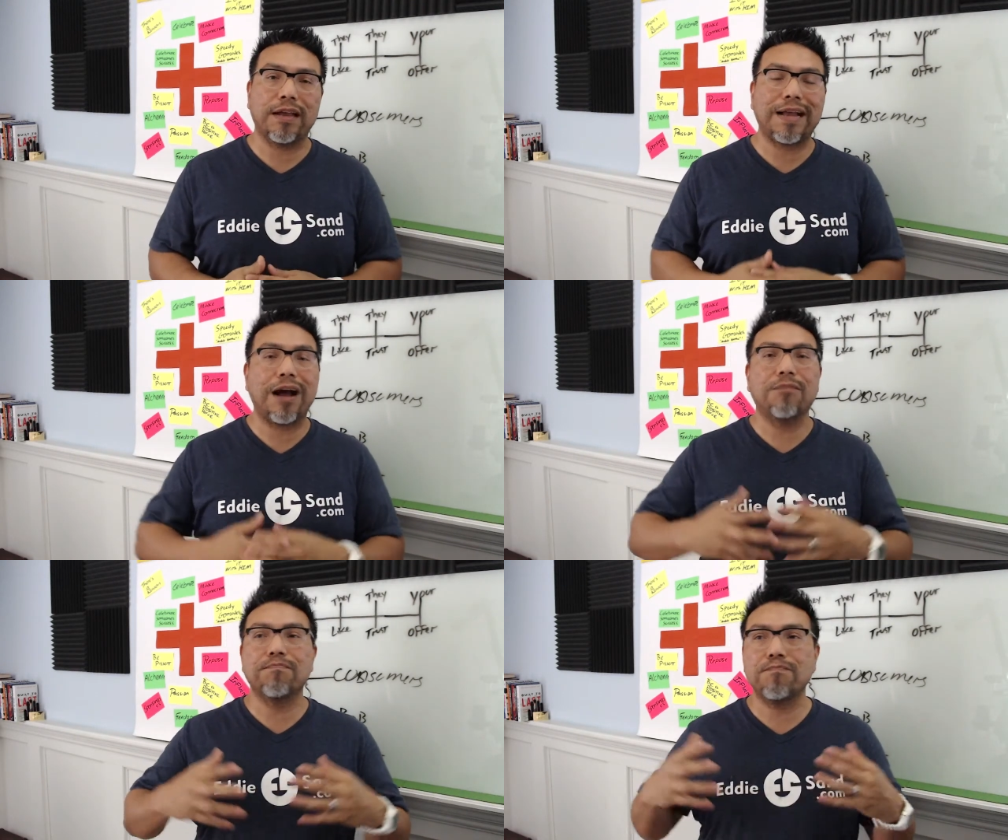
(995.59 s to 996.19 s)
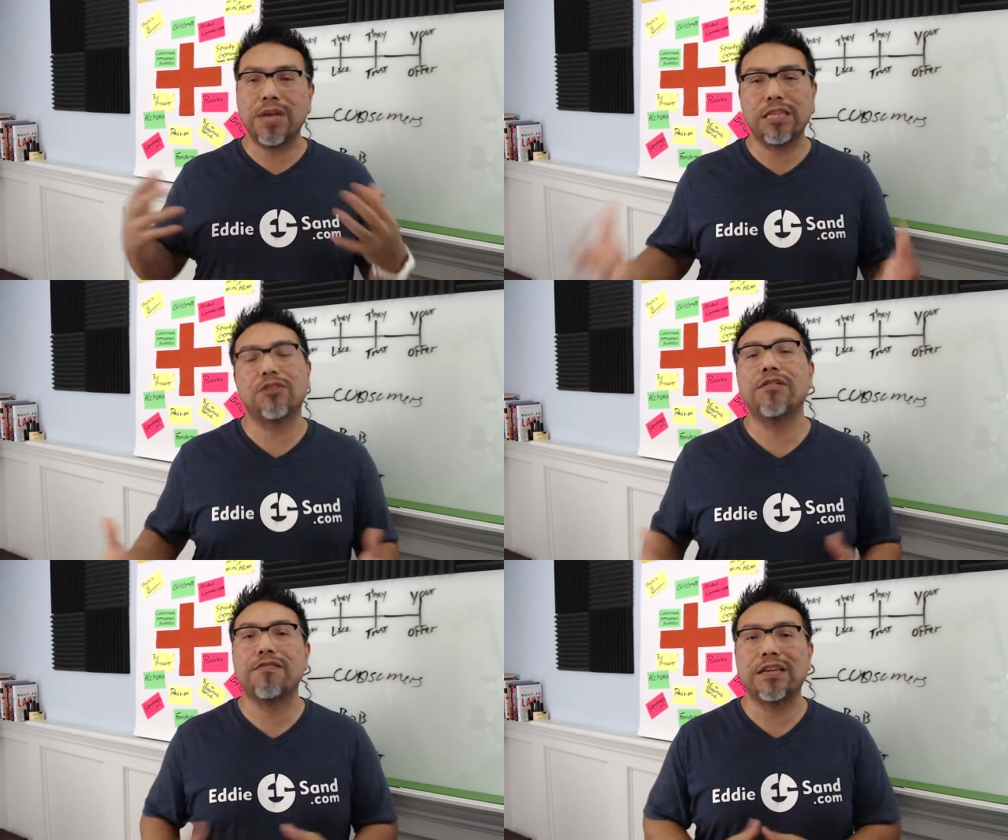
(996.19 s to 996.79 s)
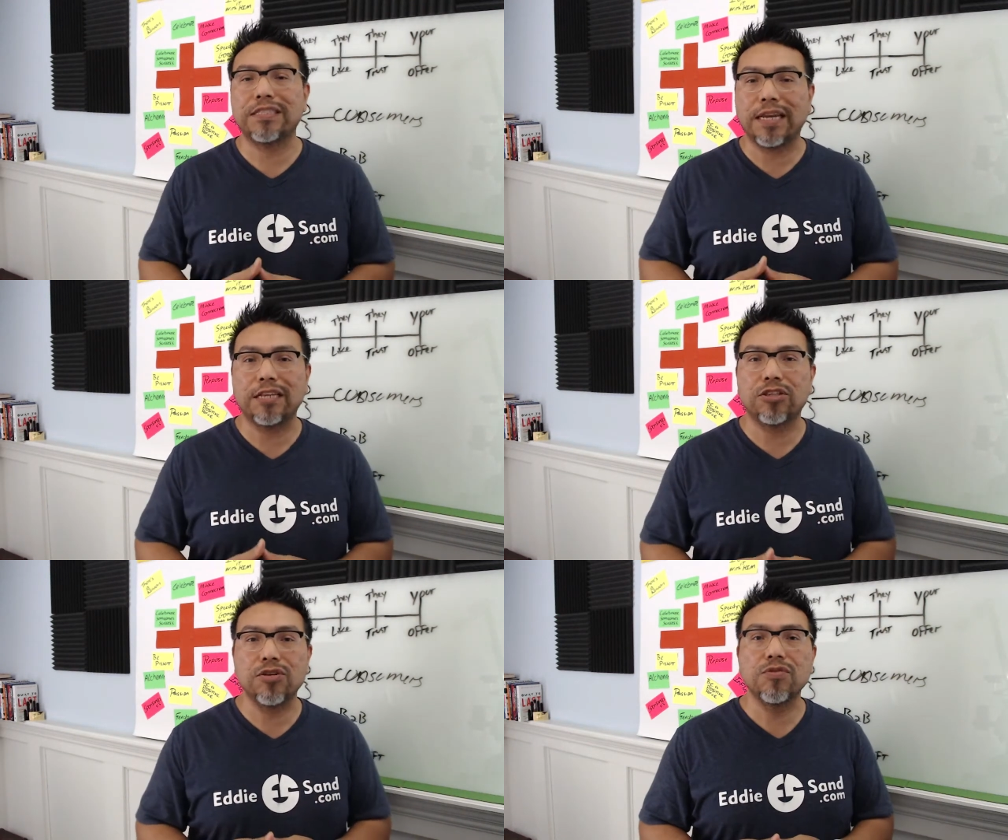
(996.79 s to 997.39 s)
I got many other things that I
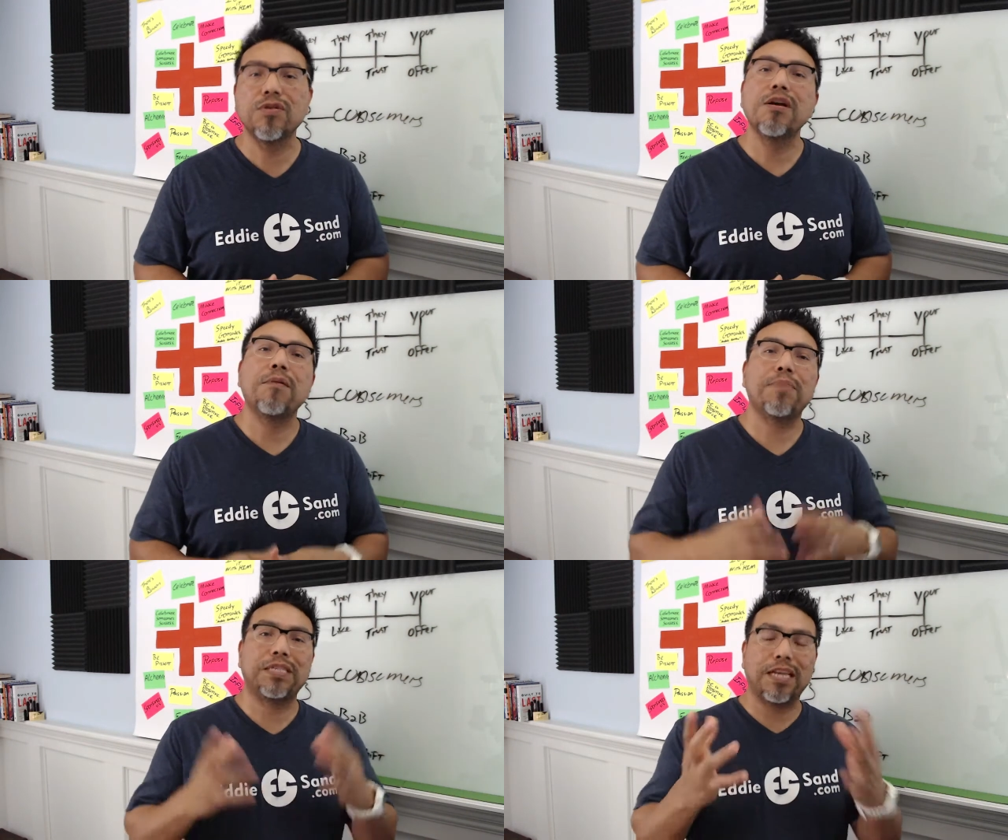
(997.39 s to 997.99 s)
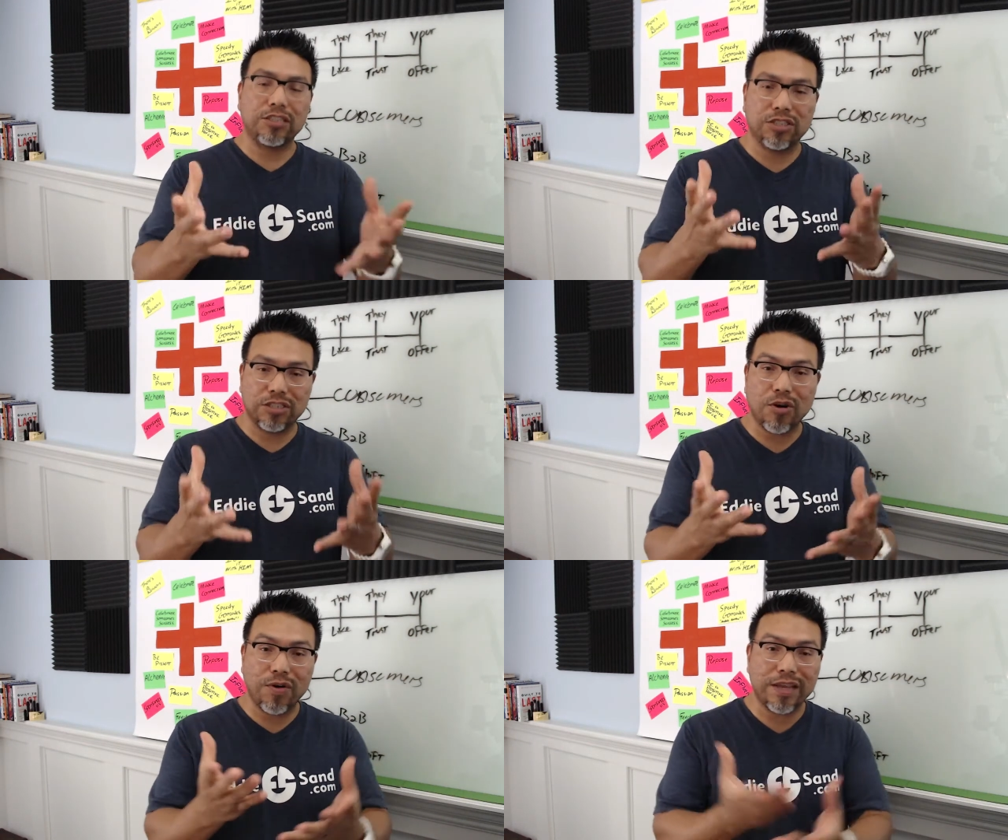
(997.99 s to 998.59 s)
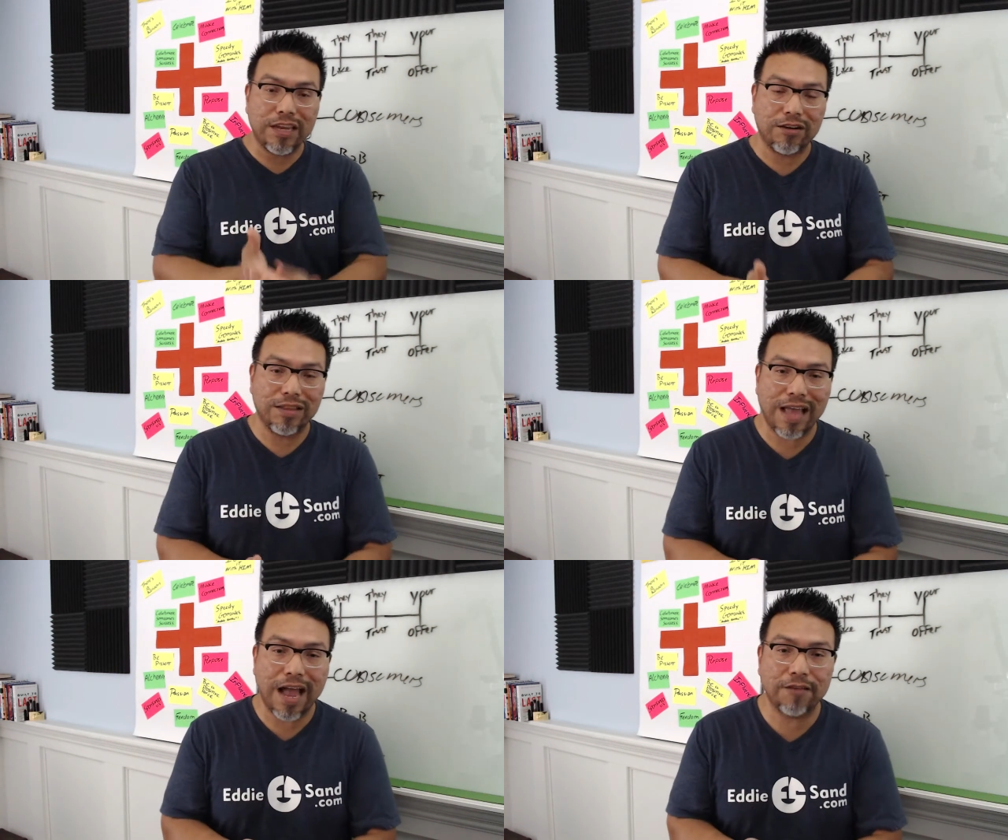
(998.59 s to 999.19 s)
do besides just going here
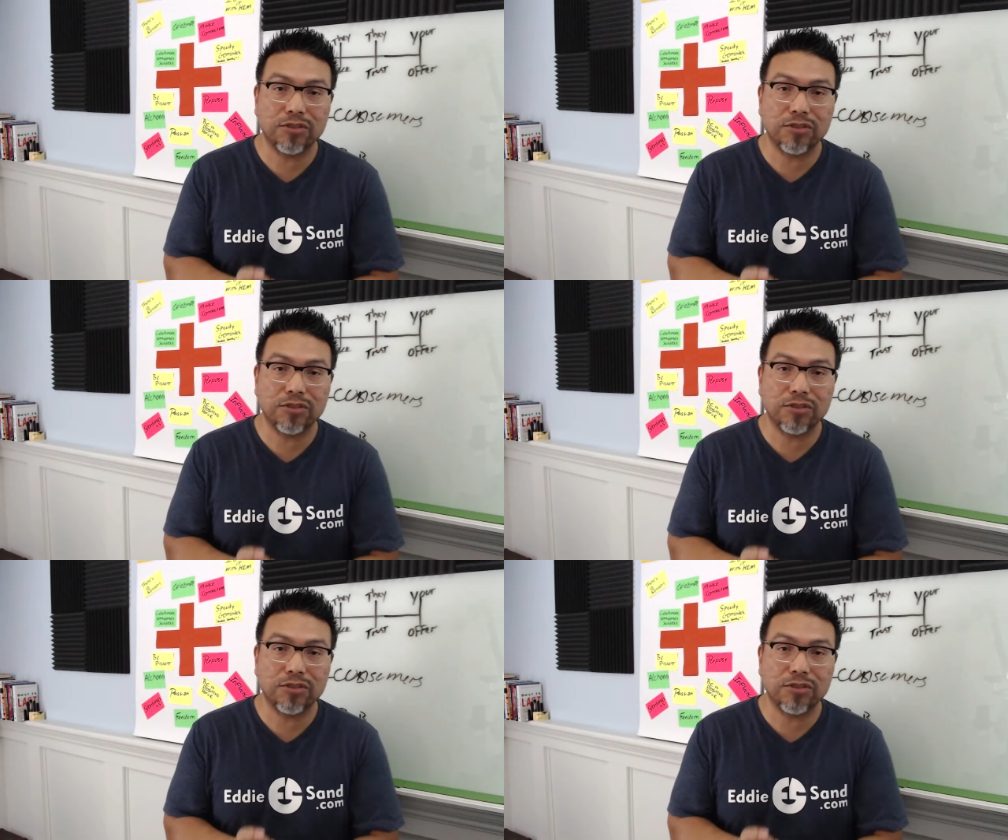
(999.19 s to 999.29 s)
live.